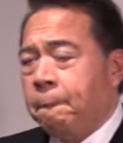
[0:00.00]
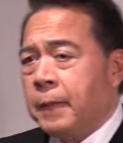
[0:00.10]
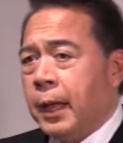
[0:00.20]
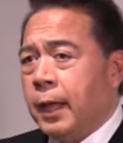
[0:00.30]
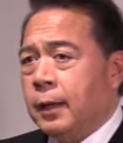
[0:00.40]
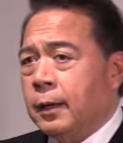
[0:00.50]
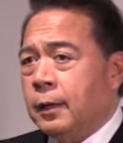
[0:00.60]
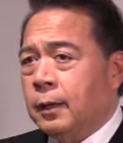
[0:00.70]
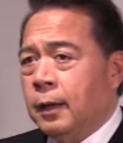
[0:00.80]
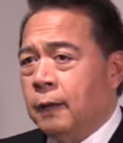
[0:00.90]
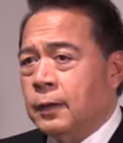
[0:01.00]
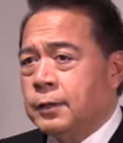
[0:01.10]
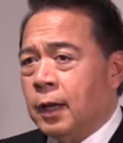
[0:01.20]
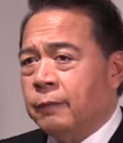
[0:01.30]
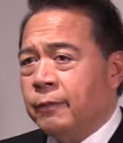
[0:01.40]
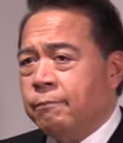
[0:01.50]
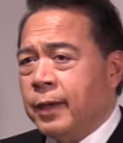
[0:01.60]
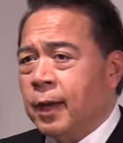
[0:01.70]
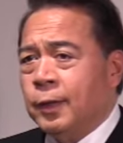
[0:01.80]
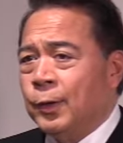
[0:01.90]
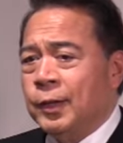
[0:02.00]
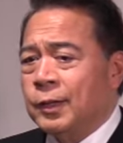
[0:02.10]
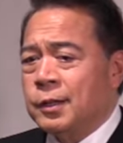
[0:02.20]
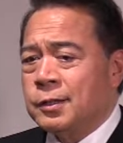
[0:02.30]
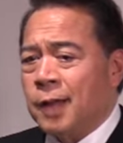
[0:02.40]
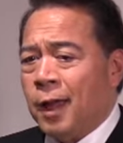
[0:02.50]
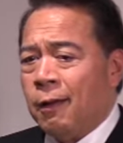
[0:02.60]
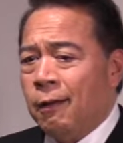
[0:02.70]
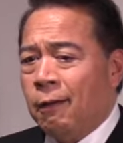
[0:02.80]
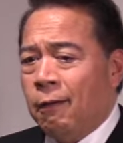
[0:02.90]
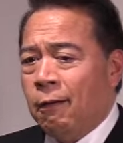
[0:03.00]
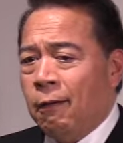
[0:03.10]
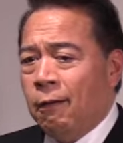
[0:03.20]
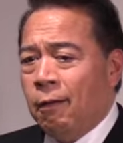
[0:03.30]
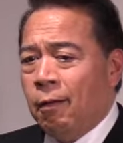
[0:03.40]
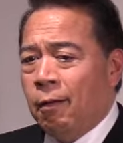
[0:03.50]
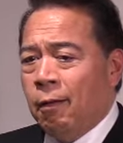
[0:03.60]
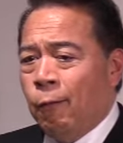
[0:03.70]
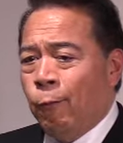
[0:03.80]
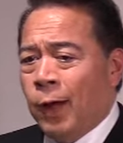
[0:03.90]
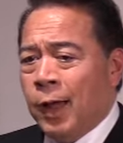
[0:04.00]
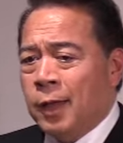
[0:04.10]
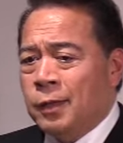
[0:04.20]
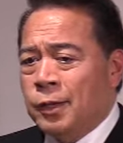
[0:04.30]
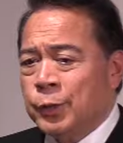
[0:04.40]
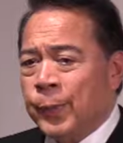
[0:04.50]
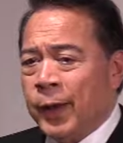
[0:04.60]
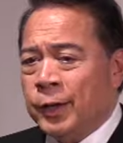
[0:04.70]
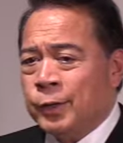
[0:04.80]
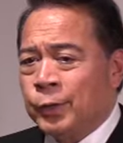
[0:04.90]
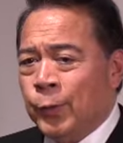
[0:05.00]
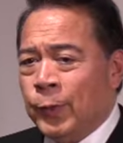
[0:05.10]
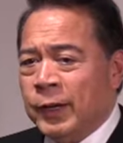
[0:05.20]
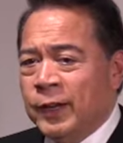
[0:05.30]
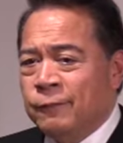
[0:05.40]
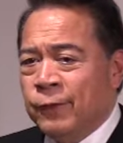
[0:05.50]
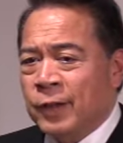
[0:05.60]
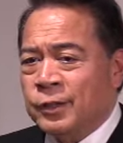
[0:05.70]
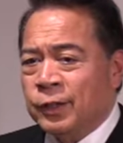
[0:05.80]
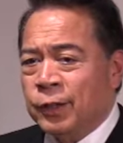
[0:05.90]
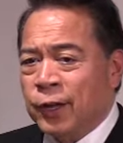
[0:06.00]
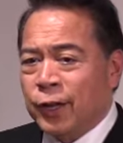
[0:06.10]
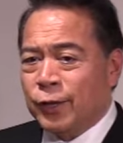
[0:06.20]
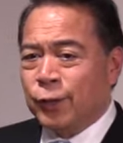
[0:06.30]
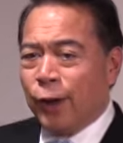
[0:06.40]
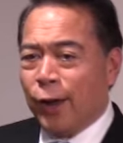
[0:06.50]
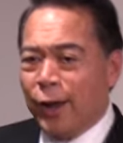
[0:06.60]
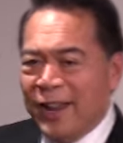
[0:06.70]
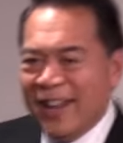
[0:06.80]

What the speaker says: And he was telling me, Bing, I don't understand why these parents don't want to invest in their kids early.